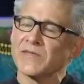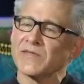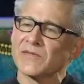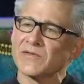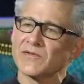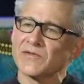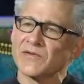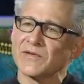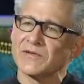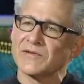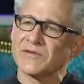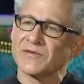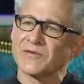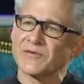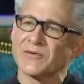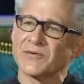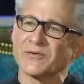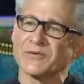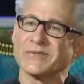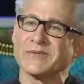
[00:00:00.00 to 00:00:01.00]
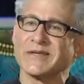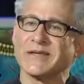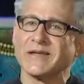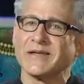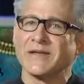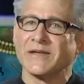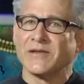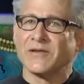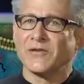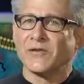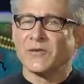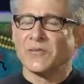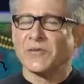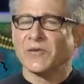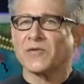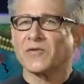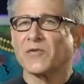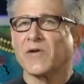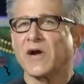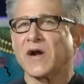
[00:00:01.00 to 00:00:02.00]
this into
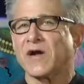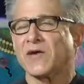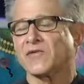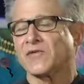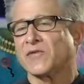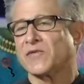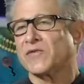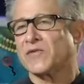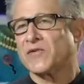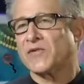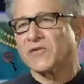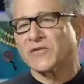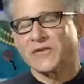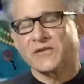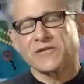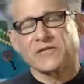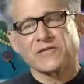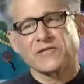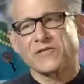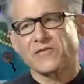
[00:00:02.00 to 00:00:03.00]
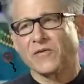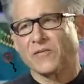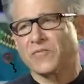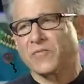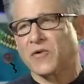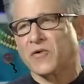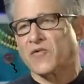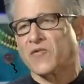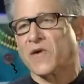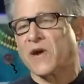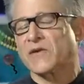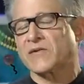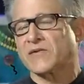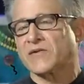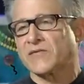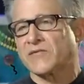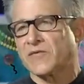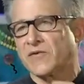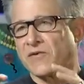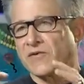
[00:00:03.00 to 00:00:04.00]
human trials, there's a
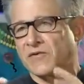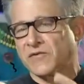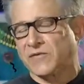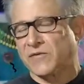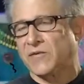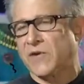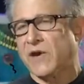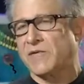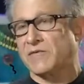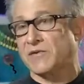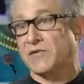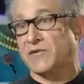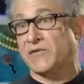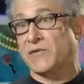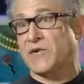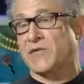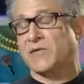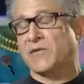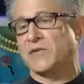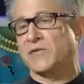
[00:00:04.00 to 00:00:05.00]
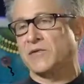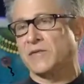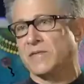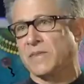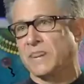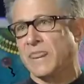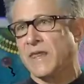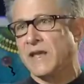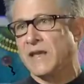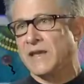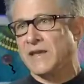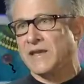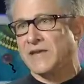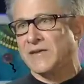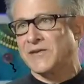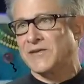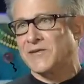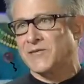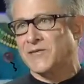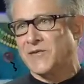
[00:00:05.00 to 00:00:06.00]
progression. First, you have to show that you can
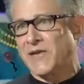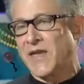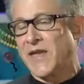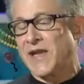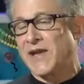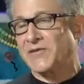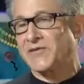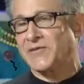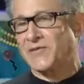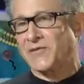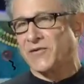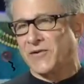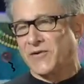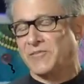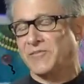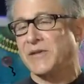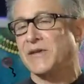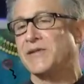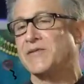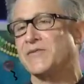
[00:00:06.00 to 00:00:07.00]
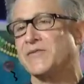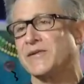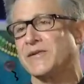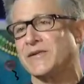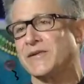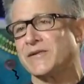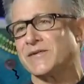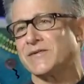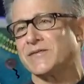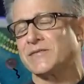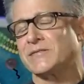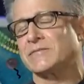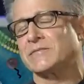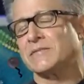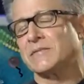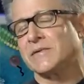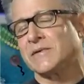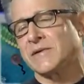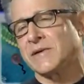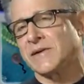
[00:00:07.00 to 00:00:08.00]
kill cancer in a petri dish,
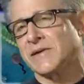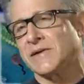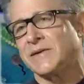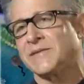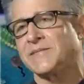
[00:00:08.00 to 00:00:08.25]
okay?